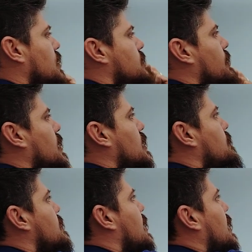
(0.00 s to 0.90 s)
to his body?
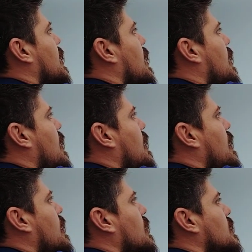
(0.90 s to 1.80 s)
It means that
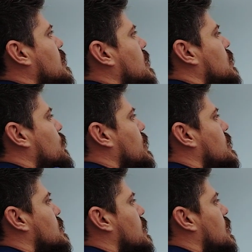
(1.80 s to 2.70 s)
R
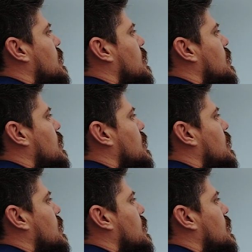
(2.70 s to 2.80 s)
decrease.